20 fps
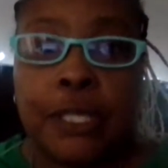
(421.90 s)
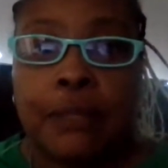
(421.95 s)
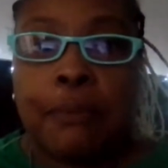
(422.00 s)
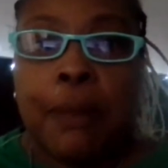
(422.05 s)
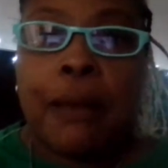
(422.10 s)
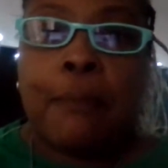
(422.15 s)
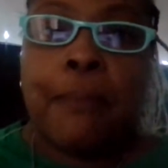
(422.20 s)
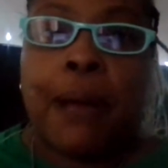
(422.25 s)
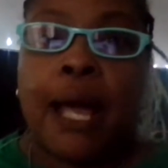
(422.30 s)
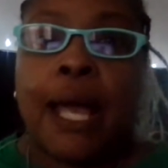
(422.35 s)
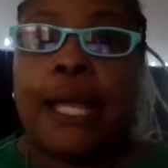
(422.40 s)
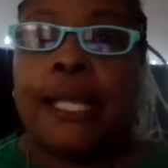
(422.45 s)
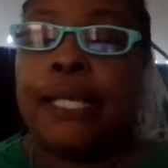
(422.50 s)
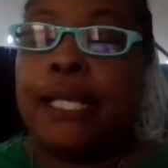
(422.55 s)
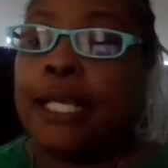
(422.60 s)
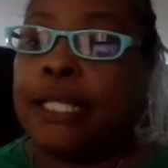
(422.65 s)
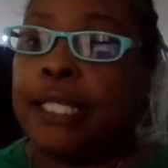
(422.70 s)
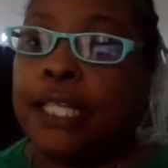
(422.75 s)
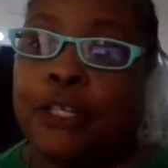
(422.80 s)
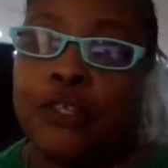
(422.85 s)
in my mind,
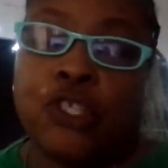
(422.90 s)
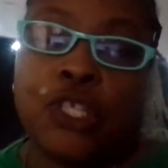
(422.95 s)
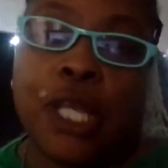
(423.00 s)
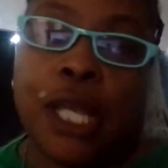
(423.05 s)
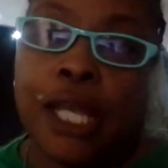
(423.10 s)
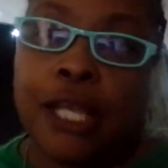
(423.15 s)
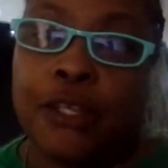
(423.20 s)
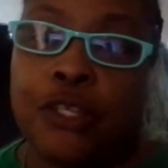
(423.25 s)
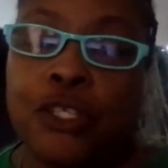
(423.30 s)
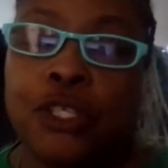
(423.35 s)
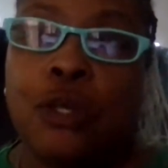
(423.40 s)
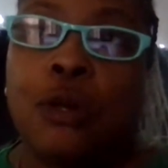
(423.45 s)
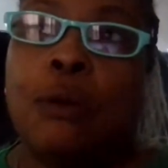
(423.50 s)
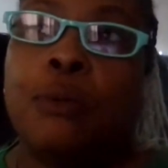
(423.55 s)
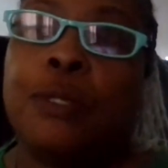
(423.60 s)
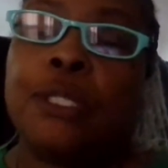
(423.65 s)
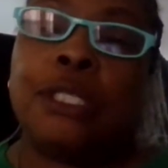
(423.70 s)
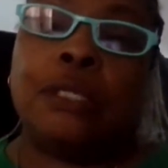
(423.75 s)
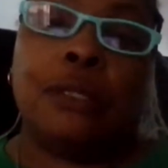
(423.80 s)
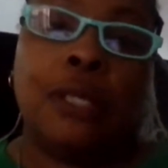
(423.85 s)
nothing changed. So I
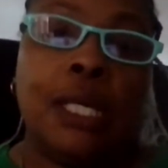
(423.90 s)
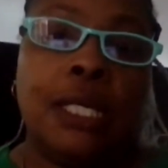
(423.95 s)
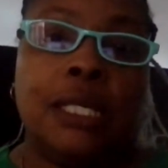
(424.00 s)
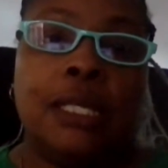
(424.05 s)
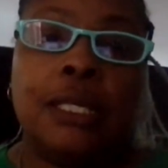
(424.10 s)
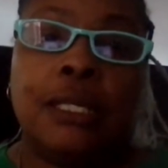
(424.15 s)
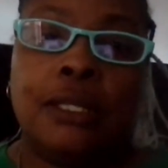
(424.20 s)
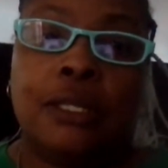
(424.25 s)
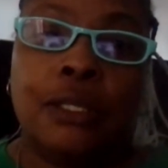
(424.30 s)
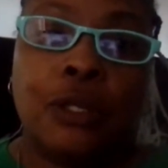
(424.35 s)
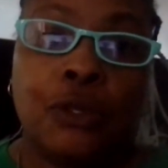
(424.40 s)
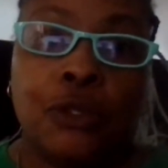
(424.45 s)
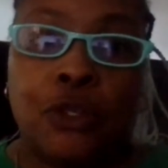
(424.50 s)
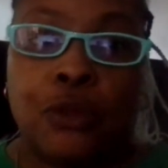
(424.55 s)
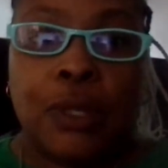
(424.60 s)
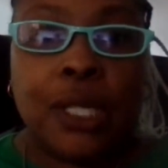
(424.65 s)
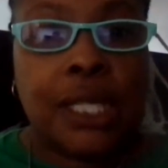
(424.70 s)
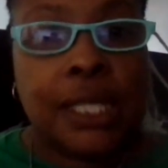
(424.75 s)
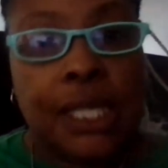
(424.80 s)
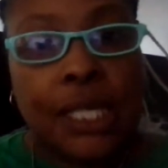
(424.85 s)
wasn't going to, you know,
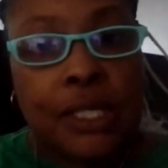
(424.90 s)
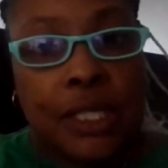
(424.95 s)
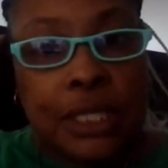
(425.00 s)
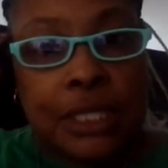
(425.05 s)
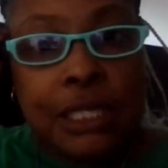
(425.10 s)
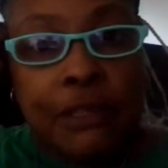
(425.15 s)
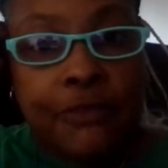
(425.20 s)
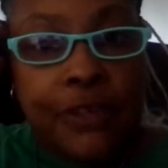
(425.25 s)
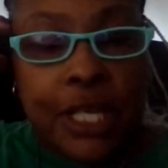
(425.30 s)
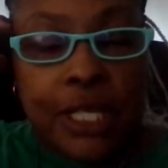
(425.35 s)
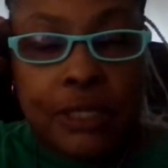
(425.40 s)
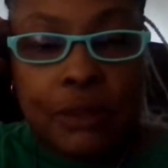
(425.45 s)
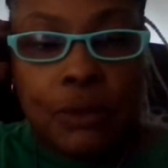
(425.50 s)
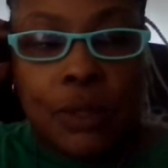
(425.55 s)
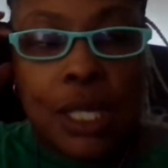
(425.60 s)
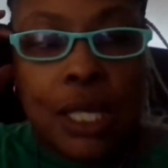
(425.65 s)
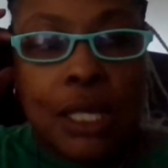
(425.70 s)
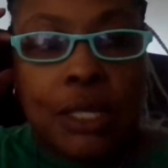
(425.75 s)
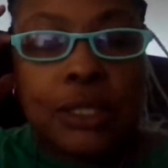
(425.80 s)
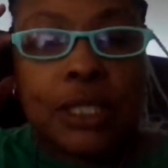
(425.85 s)
do anything. Just leave it as it
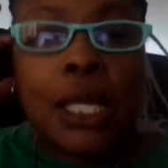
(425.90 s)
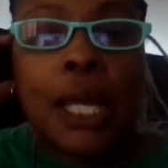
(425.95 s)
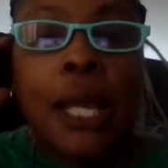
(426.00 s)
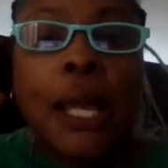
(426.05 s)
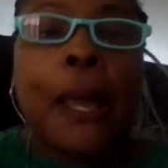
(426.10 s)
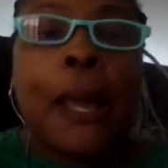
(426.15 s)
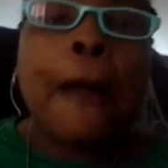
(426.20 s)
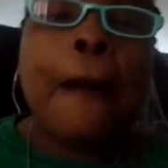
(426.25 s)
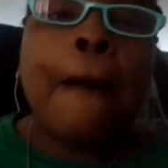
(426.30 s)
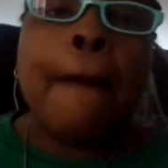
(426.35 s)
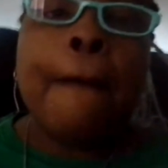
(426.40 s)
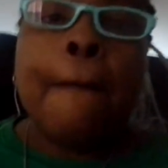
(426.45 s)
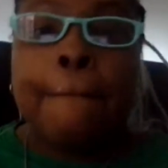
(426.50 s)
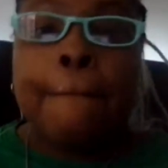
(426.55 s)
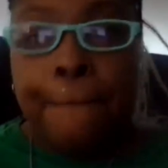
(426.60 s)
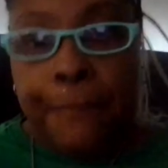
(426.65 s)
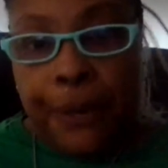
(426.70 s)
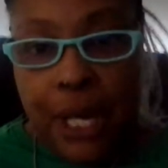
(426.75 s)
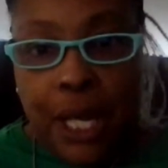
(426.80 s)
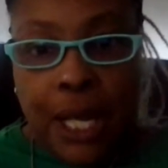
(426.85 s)
was.
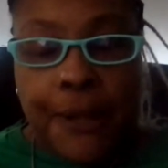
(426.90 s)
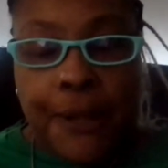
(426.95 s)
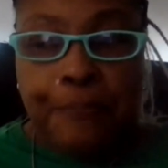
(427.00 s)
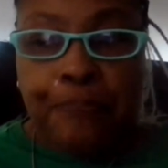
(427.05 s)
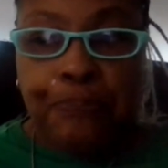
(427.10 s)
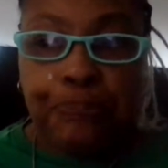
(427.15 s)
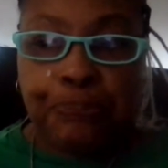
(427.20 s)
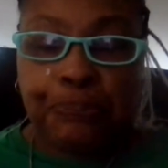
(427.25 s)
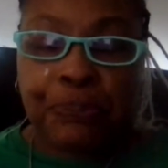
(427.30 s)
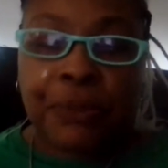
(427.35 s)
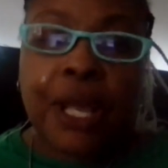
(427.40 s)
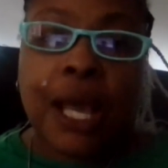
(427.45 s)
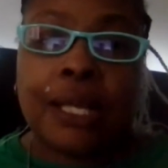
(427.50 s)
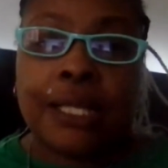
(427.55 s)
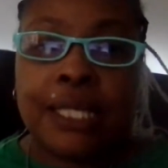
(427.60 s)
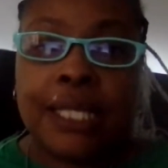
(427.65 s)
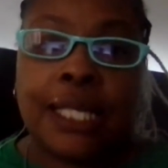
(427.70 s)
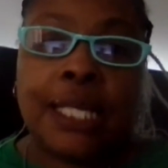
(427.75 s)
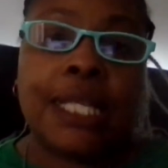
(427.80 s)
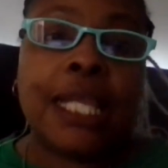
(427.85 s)
But I
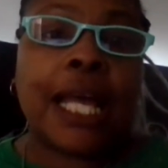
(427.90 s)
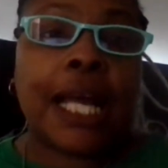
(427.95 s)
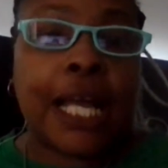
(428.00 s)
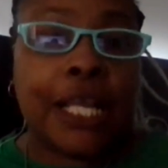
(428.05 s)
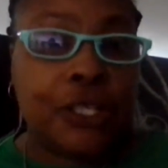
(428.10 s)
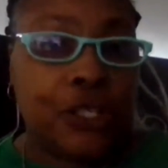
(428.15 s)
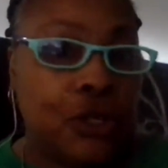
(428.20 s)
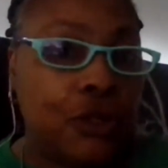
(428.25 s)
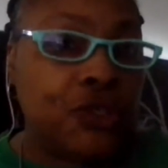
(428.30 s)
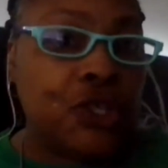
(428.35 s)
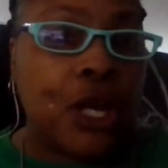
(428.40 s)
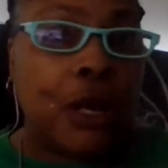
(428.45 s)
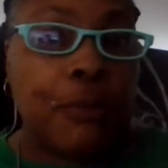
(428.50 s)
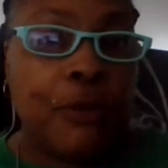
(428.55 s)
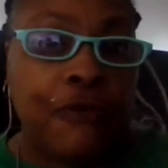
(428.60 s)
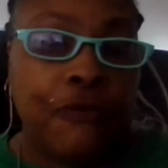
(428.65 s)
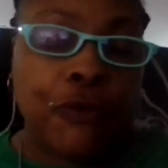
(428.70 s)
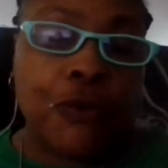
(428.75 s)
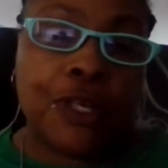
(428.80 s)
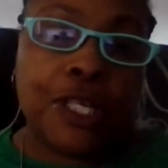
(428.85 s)
did, like I told y'all
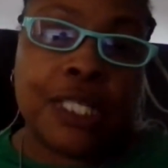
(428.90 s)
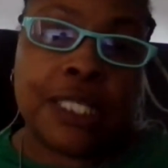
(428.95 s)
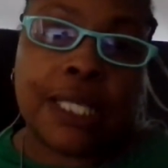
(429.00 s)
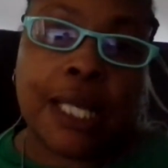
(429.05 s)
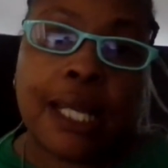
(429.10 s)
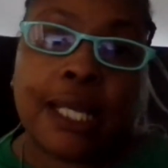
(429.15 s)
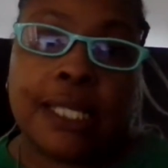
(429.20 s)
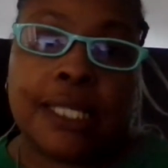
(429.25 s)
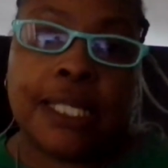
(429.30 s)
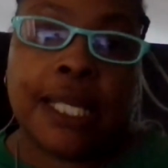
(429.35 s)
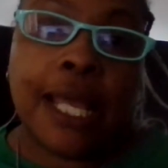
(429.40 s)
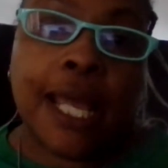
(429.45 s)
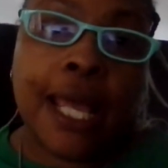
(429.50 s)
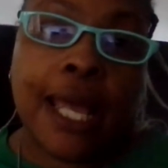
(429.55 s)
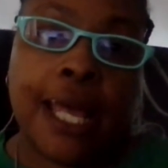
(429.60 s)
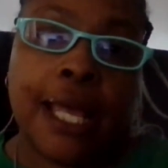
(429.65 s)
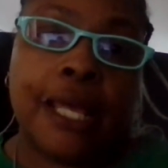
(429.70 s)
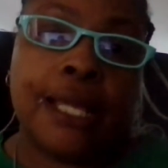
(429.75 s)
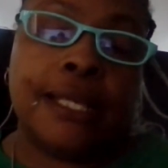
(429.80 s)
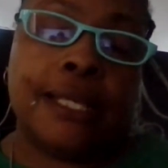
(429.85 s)
before, decided to
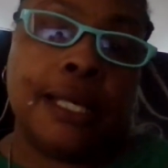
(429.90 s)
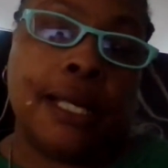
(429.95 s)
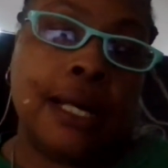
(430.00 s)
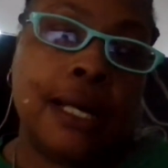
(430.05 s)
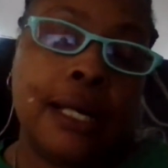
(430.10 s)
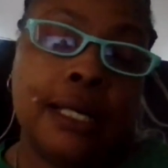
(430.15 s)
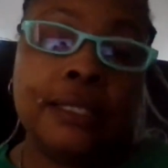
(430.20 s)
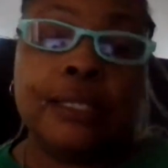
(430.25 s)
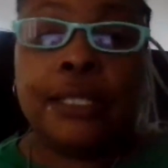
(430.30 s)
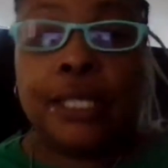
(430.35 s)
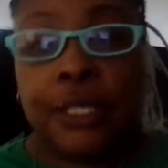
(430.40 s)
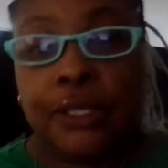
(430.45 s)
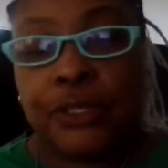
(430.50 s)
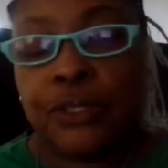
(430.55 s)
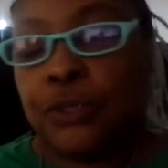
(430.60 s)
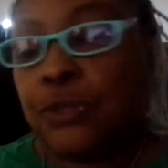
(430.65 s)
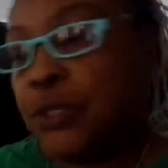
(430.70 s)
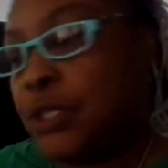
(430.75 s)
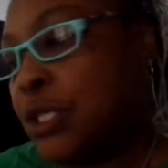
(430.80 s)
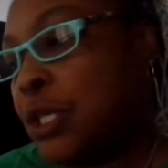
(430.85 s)
add
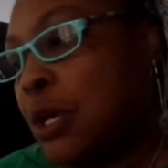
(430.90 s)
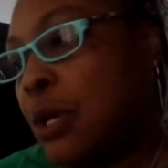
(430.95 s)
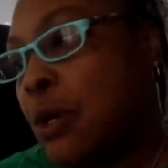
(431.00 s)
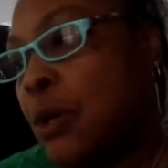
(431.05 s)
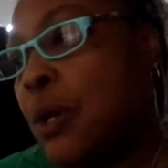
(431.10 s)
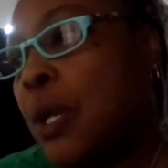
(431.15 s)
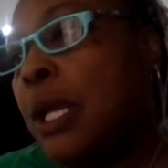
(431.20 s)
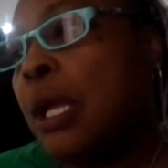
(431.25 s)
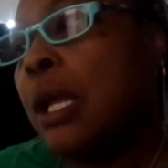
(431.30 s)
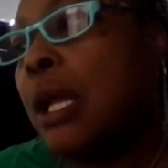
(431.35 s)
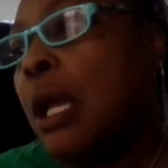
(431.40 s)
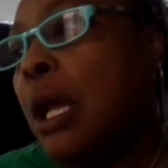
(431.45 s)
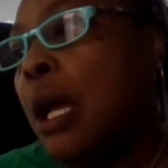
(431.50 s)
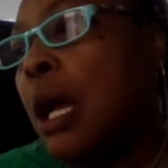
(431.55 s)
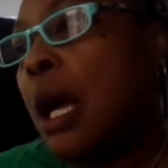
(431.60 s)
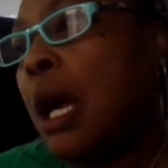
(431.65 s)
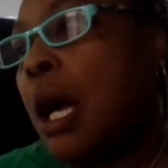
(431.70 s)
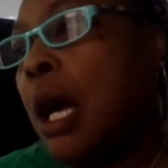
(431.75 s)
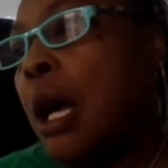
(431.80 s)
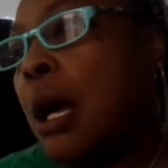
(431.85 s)
dental. So
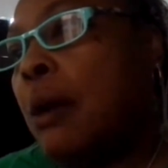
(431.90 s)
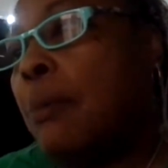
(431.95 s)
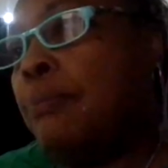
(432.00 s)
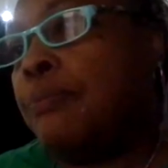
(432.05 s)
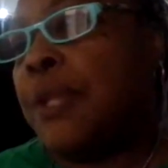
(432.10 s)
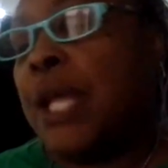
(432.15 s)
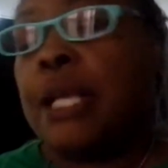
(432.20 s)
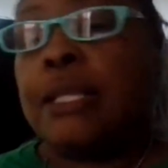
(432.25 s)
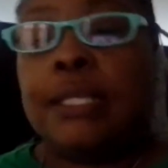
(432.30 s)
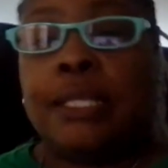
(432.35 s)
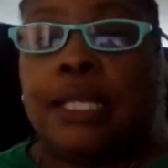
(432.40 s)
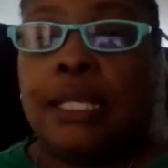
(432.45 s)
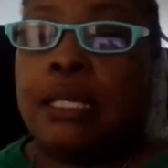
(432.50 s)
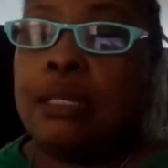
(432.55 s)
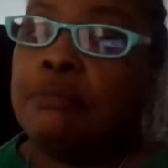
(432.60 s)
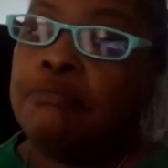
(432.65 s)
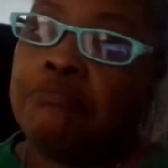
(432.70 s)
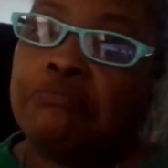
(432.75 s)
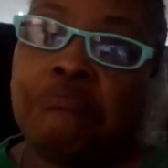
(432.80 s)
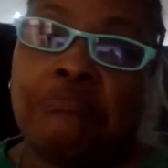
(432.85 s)
that's
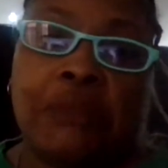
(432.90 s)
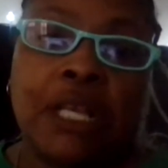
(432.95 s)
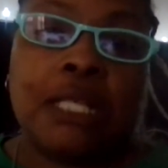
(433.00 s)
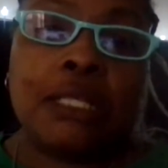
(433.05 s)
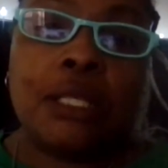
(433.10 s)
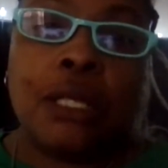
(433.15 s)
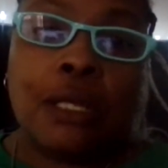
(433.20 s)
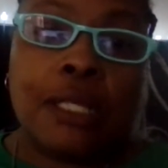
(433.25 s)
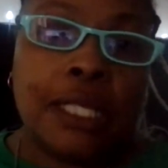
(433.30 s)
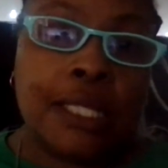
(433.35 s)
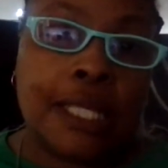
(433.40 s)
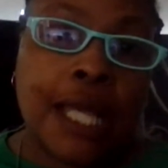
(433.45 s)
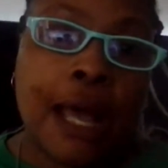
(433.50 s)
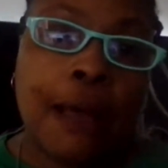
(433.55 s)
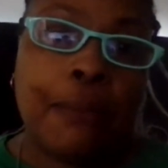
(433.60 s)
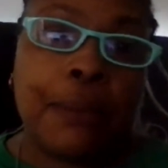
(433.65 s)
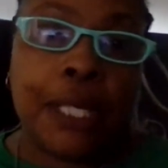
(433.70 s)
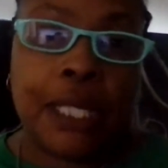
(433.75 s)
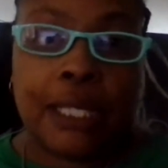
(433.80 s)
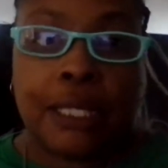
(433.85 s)
it. That's all that's
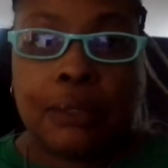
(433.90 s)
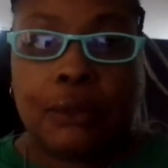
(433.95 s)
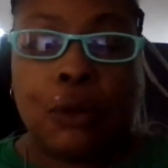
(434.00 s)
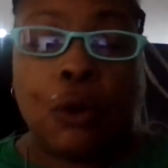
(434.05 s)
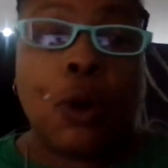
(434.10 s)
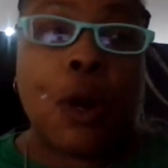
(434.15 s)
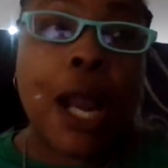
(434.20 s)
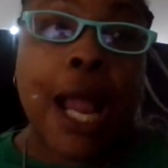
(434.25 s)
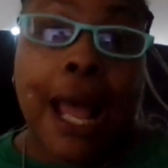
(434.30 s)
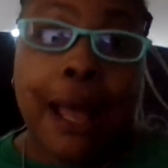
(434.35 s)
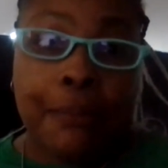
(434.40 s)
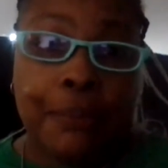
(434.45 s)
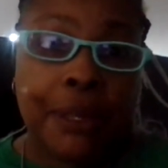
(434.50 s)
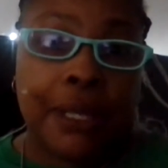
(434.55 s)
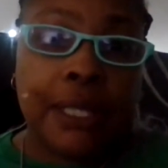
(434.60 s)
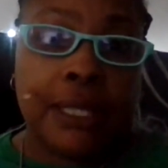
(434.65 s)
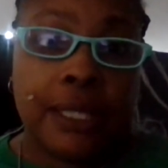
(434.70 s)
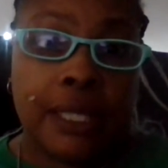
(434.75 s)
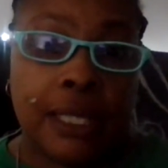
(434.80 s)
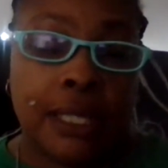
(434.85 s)
happening or
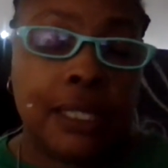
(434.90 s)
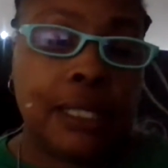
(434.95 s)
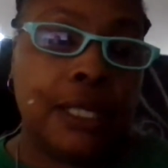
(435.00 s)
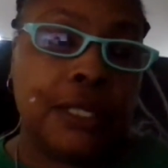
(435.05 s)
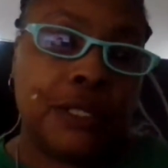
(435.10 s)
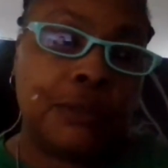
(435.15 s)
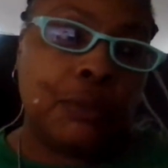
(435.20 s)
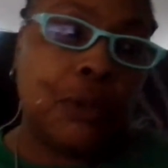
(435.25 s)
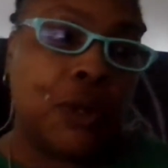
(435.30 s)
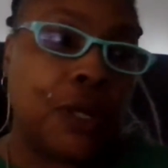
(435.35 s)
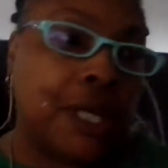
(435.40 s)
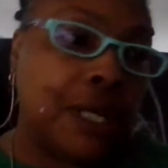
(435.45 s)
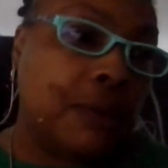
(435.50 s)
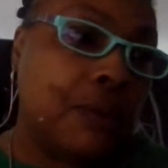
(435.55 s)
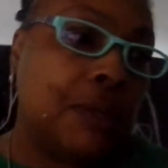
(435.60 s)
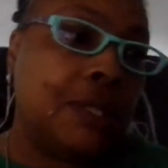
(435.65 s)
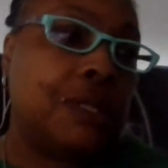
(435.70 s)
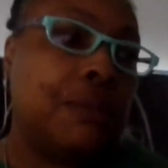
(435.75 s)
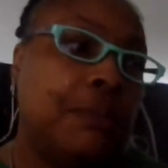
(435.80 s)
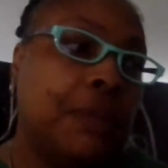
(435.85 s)
happened this morning
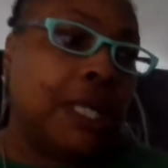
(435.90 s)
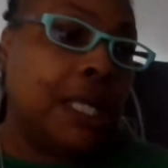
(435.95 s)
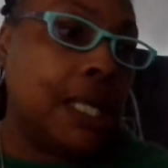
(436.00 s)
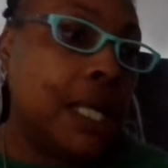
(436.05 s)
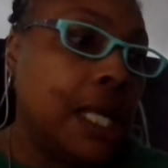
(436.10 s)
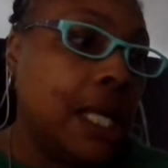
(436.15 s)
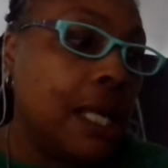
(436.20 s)
was me